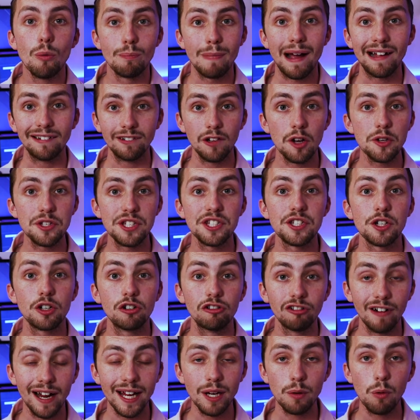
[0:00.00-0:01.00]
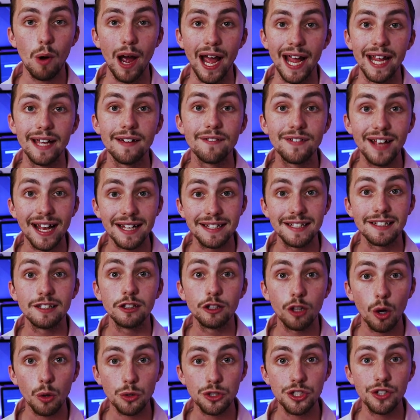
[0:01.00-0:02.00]
Macros is a great way of
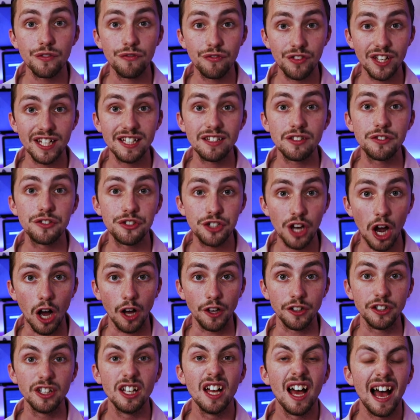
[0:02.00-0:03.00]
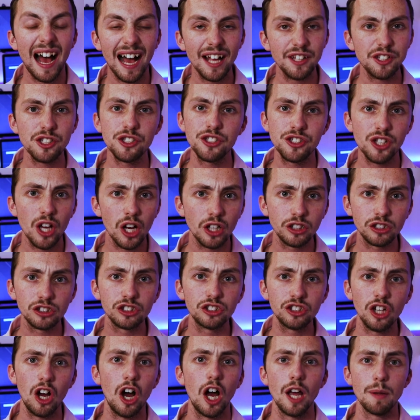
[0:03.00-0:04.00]
getting lots of things done at a
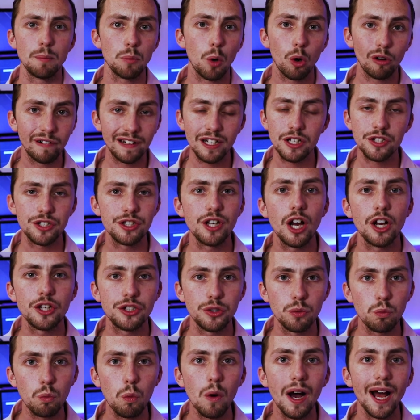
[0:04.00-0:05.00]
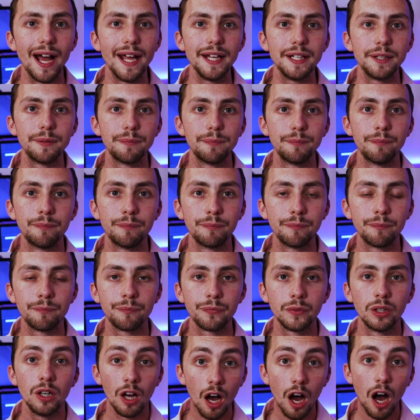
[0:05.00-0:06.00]
certain time or in a certain way.
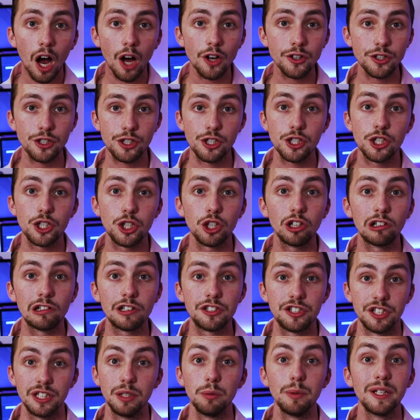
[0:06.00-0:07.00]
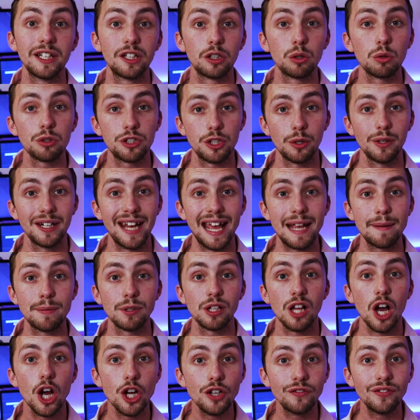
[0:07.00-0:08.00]
Under security, we can also
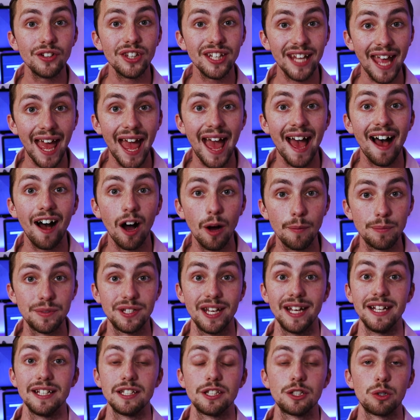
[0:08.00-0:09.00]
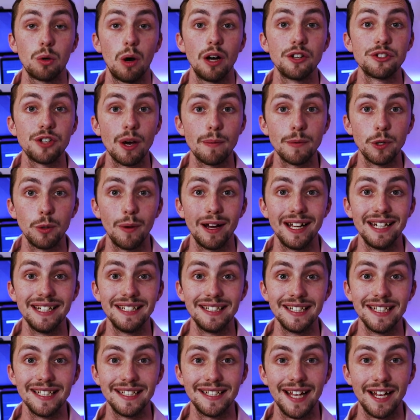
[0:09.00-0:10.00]
enable over-the-air updates to our
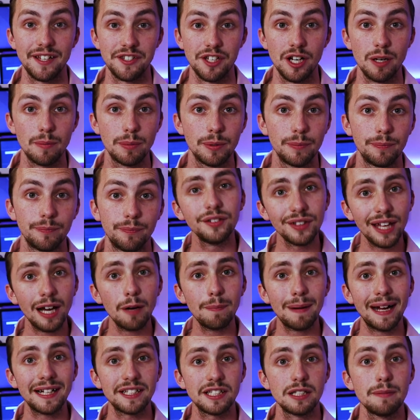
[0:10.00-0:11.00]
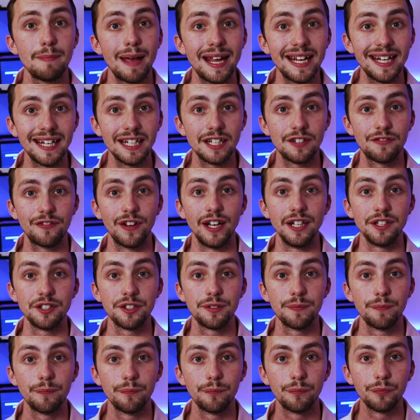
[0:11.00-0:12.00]
WLED setup. Now back to the main
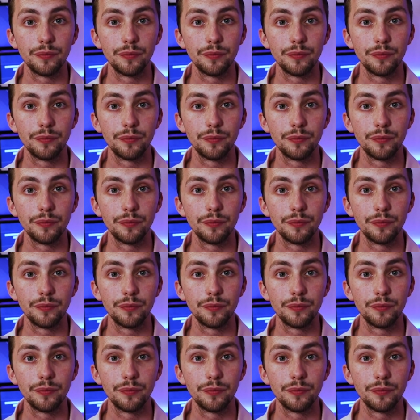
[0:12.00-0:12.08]
interface.